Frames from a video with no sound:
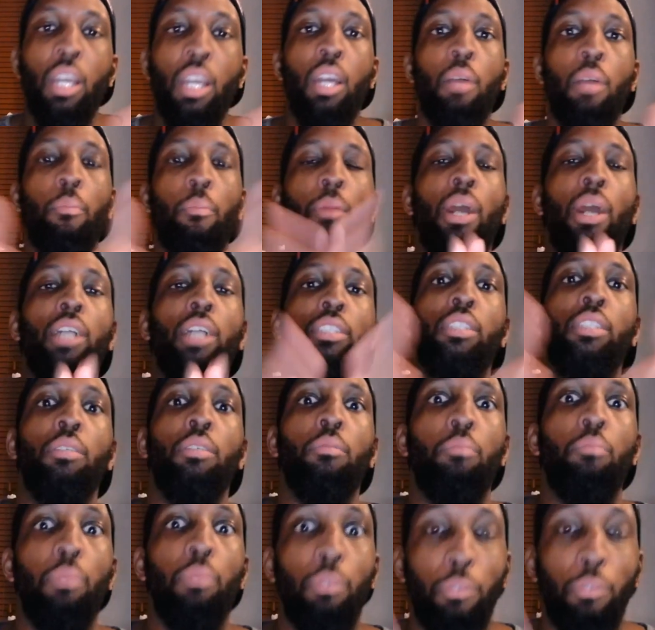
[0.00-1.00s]
But
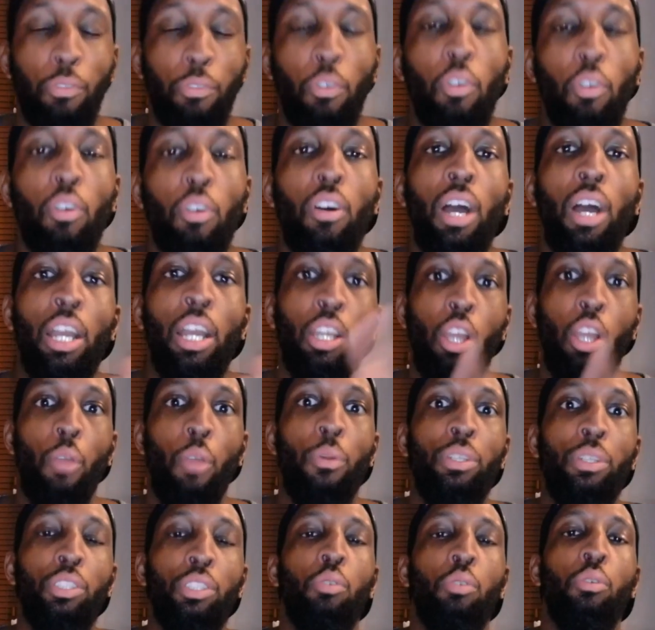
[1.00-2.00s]
before I go
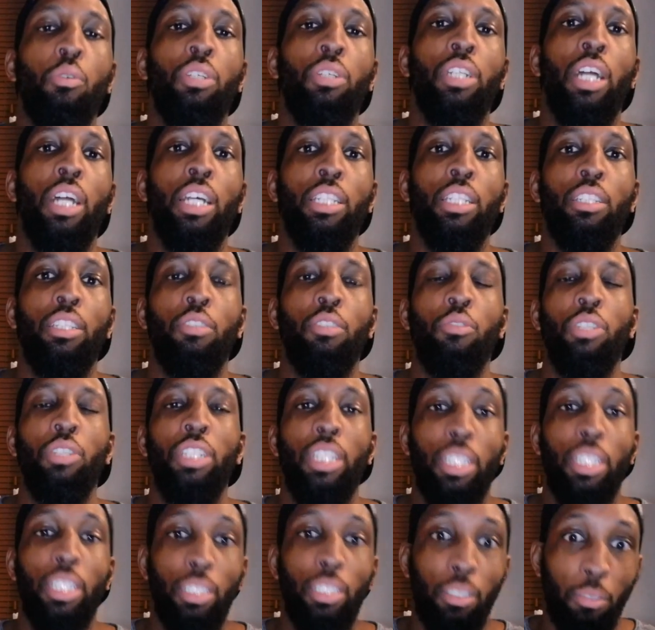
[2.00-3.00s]
into all of
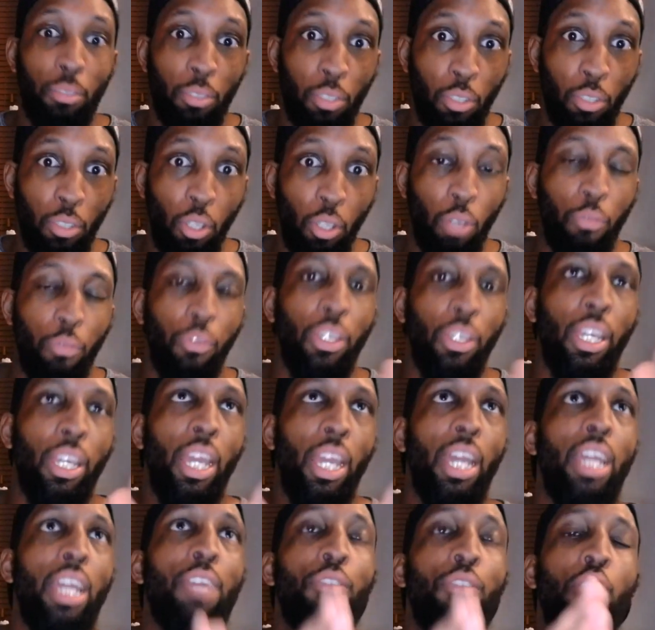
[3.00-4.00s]
this, don't
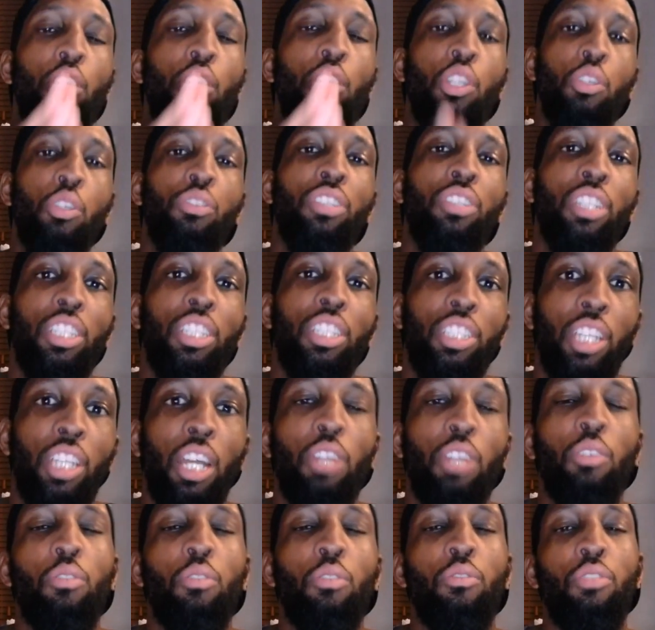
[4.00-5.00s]
forget, if you're new to this
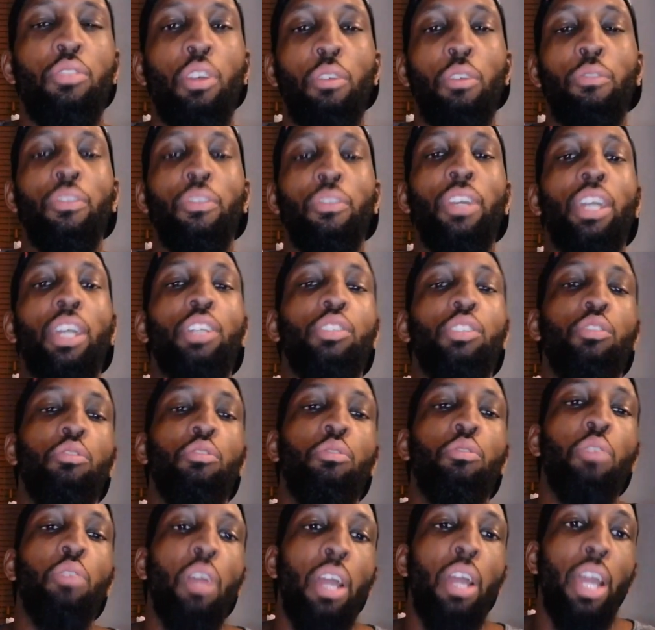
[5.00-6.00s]
channel, don't forget to
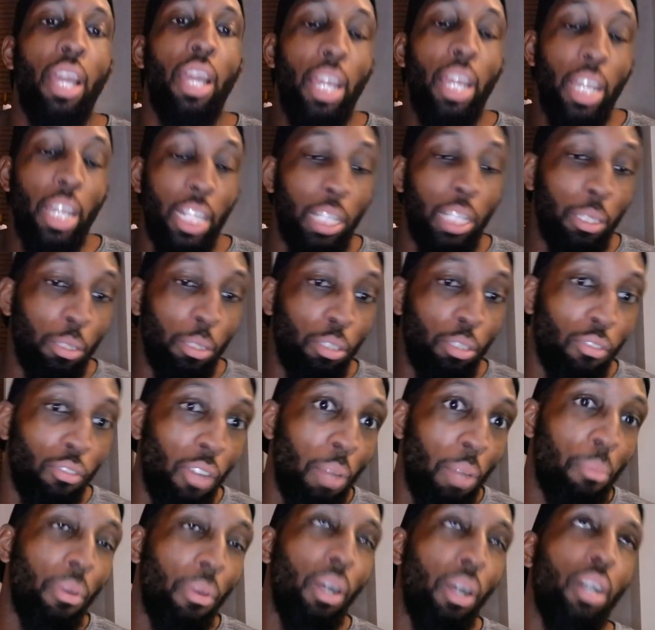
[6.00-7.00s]
hit the
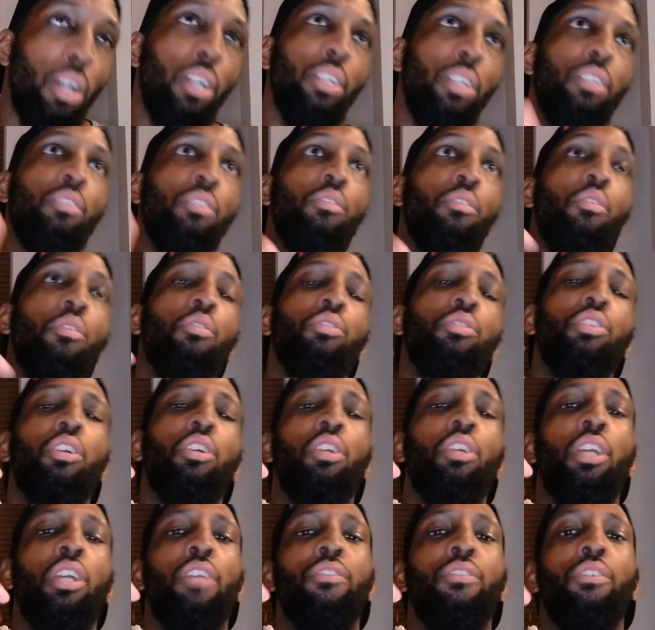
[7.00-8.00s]
subscribe button. Also
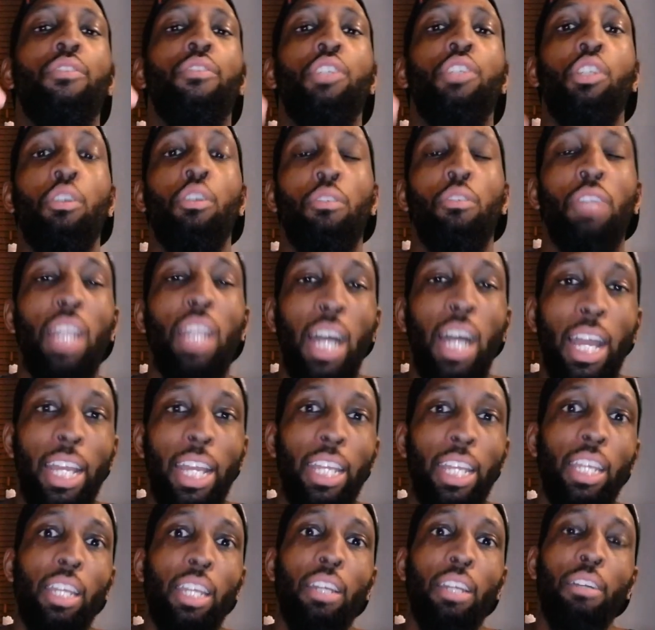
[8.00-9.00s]
give the video a
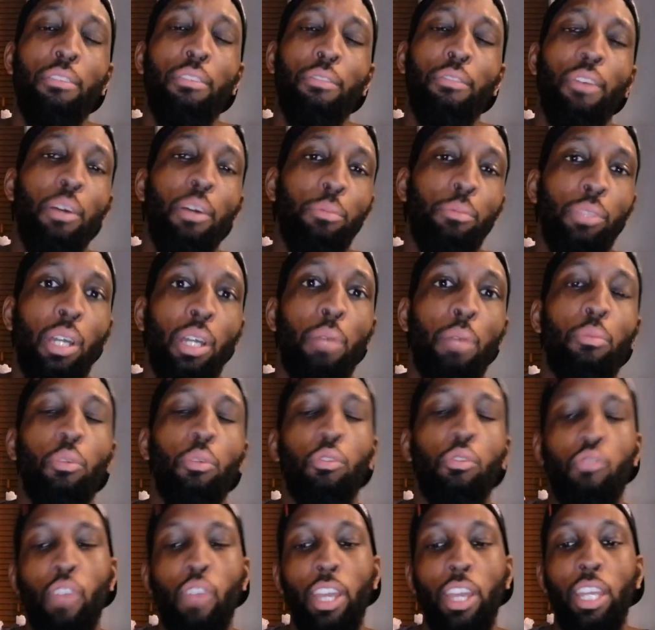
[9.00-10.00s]
like, thumbs up,
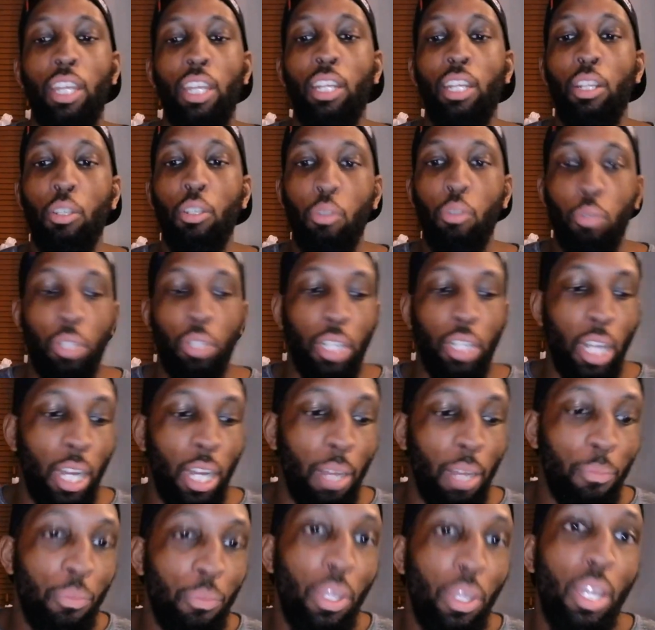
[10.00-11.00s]
good rating and all of
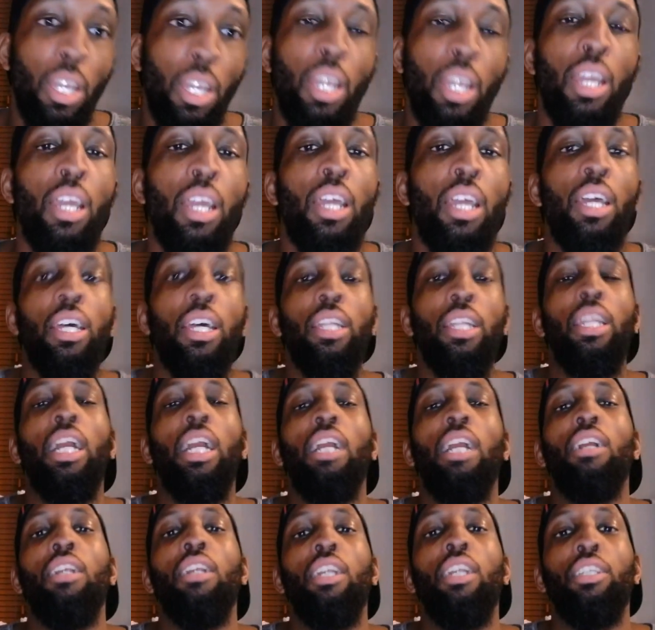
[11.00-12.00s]
that. Now
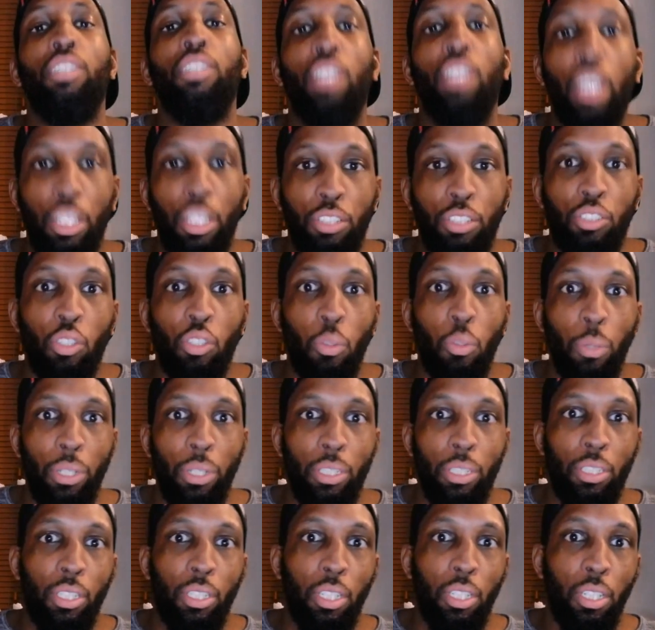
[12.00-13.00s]
let's get into
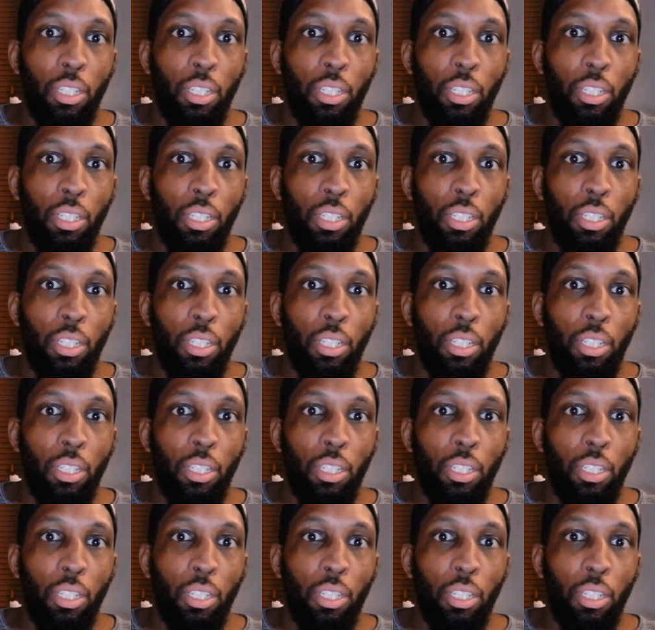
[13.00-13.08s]
it.